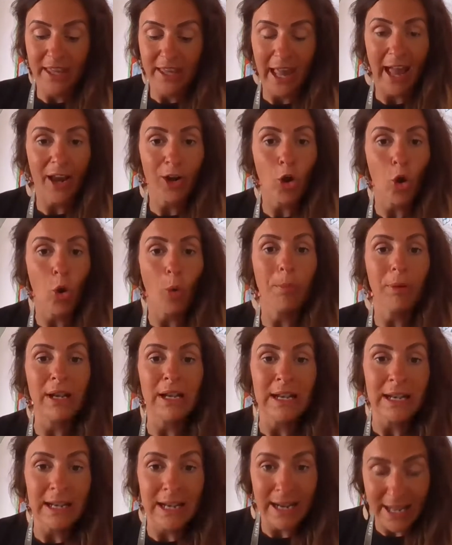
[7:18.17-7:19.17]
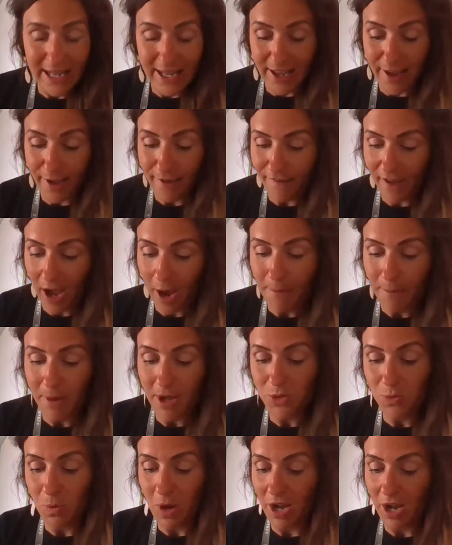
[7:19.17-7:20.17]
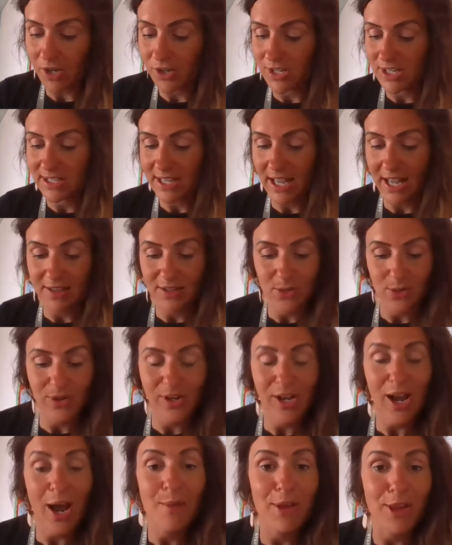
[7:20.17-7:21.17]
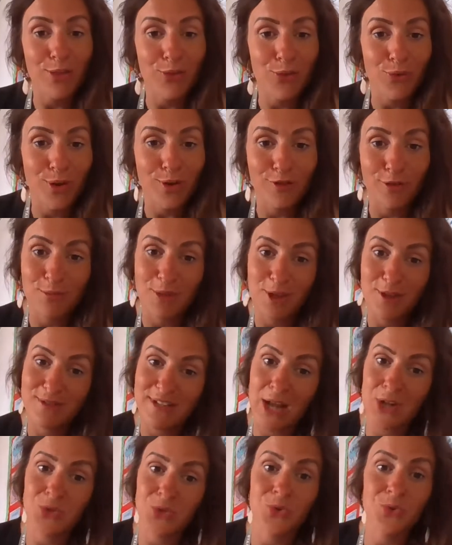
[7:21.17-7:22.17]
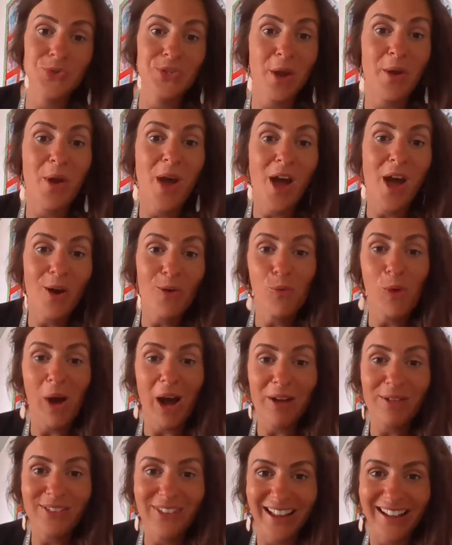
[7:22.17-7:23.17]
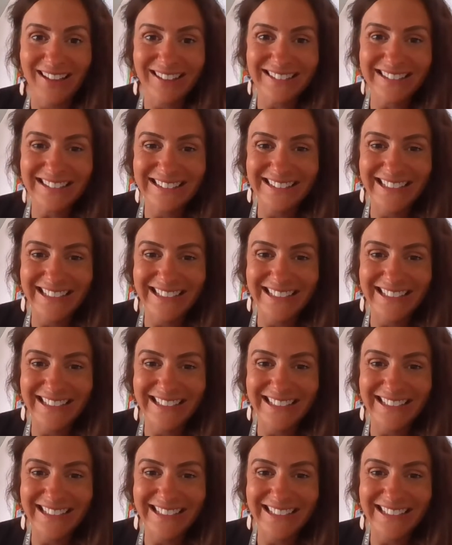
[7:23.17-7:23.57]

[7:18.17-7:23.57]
cannot believe how much work she's had sort of coming through from you, Daniel. So well done.